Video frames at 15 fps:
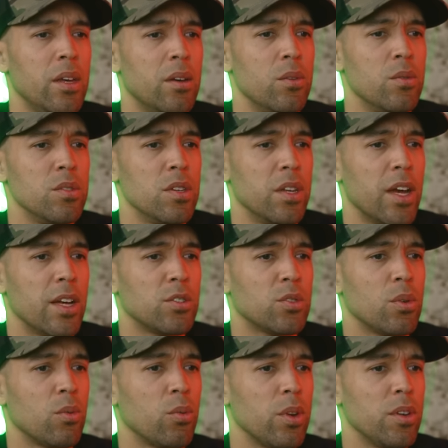who's a
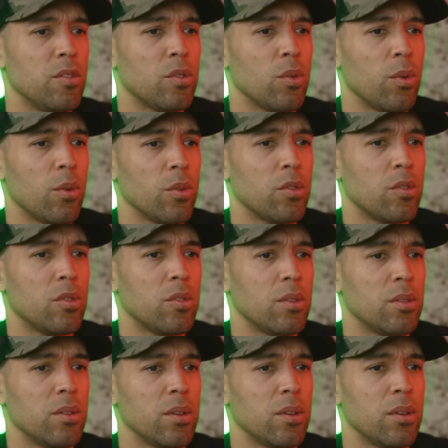natural resource
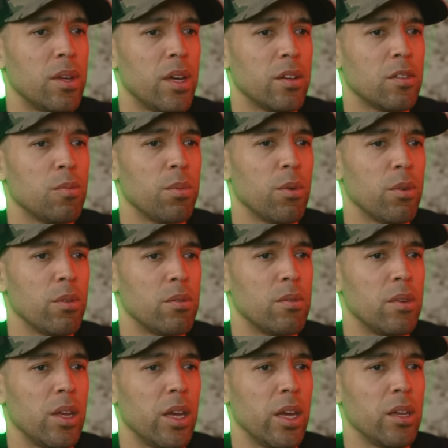uh, expert,
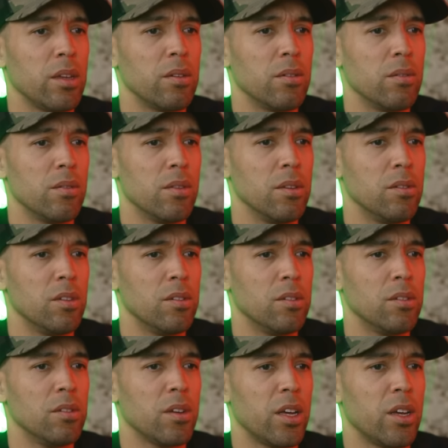and this is
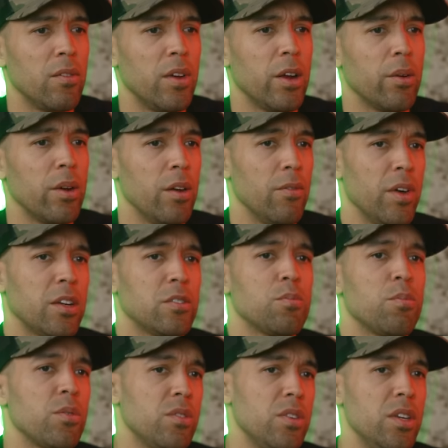his kind of area of
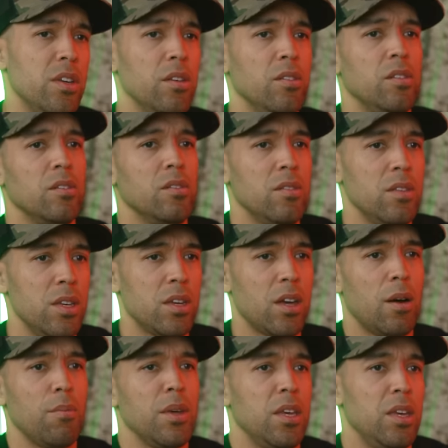expertise, is the
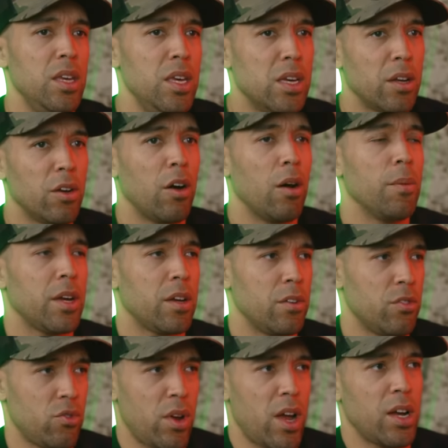coming economic
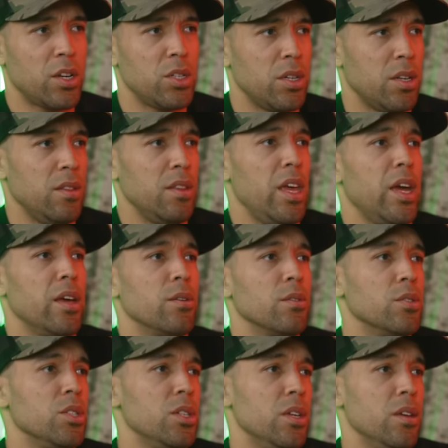contraction and the
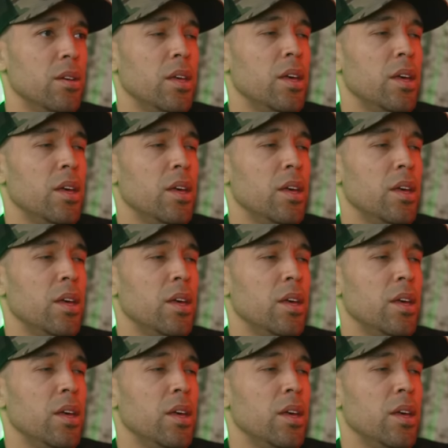energy